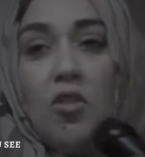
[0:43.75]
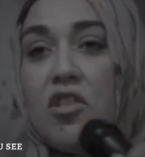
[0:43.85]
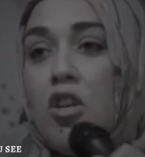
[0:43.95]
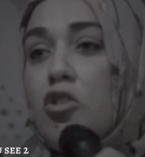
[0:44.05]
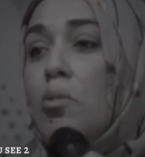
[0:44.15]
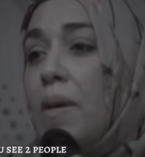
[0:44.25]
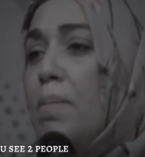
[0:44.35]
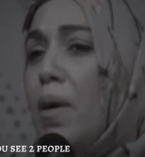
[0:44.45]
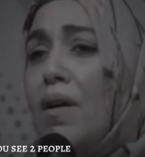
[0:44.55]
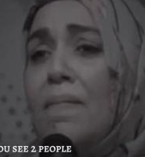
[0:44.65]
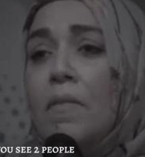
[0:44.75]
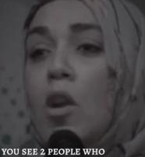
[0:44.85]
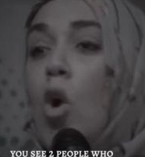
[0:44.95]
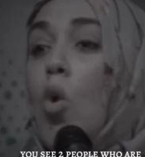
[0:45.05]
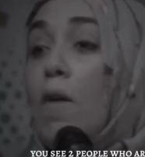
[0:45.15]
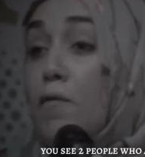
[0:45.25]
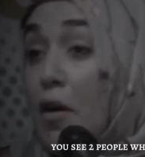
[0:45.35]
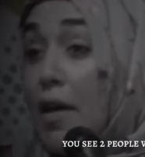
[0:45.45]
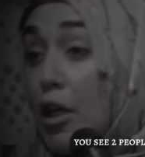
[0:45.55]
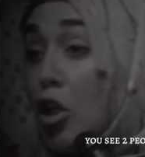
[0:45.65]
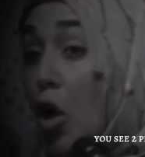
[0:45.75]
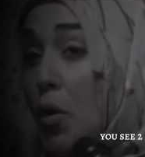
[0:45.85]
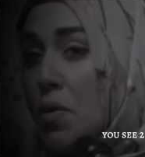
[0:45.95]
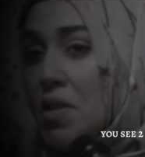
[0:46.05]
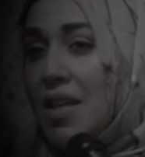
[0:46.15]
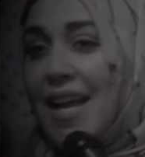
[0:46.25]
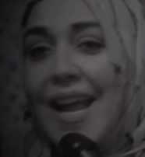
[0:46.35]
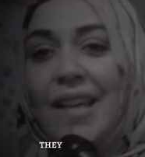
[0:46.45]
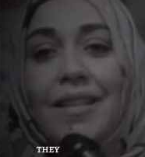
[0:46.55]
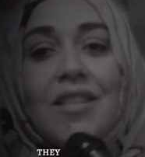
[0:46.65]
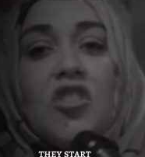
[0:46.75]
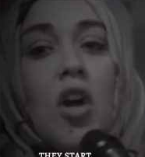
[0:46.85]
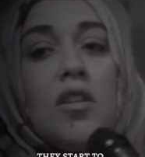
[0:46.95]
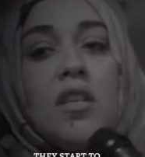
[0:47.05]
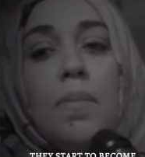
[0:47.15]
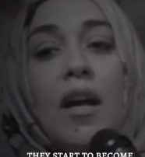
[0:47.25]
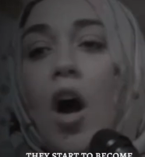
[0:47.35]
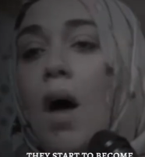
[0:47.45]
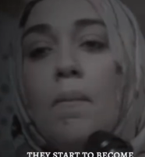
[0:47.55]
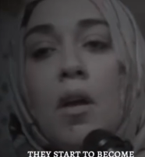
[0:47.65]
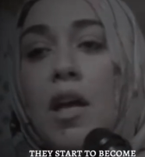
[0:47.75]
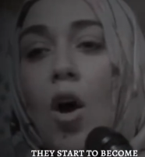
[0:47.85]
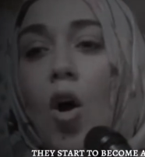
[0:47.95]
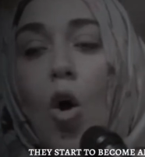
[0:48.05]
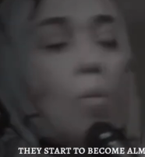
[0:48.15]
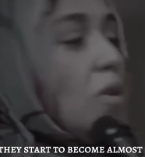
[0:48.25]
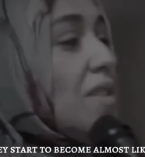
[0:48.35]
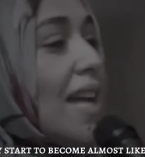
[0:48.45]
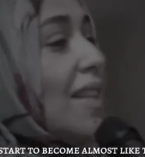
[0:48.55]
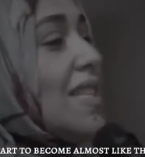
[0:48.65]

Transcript: You see two people who are very close, they start to become almost like the